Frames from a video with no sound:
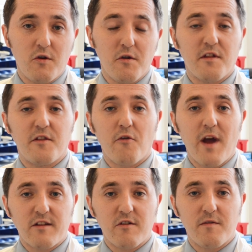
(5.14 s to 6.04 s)
who is the
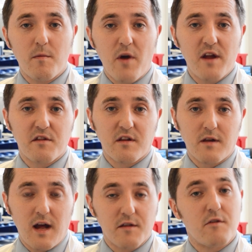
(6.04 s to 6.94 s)
Director of the Breast
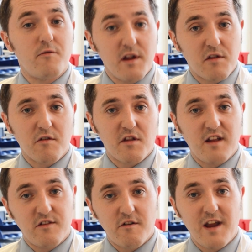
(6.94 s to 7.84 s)
Cancer Research
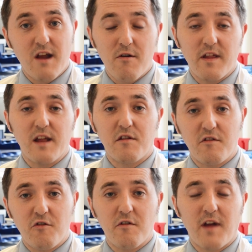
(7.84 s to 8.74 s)
Centre here at the
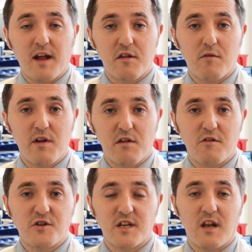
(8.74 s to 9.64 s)
Institute of Cancer
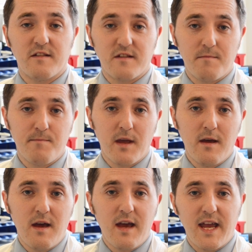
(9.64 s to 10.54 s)
Research in London.
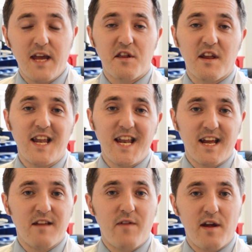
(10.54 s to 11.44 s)
He is a
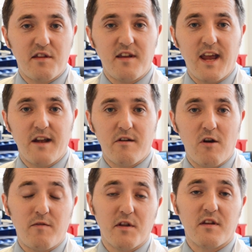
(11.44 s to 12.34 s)
leading
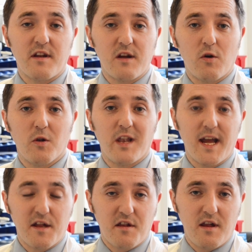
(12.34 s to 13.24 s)
investigator of a study called
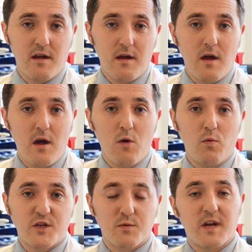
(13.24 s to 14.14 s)
Legacy,
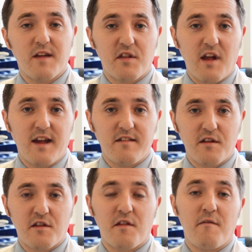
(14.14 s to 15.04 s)
which will give
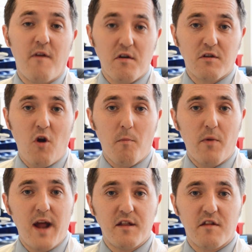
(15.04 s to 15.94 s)
scientists the first
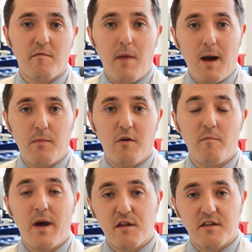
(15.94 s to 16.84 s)
comprehensive map of
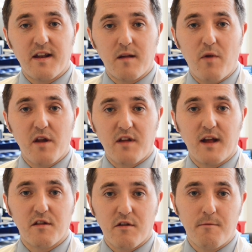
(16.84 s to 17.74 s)
metastatic breast
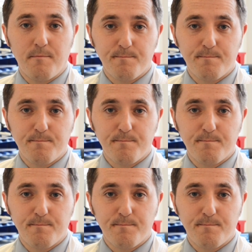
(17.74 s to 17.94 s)
cancer.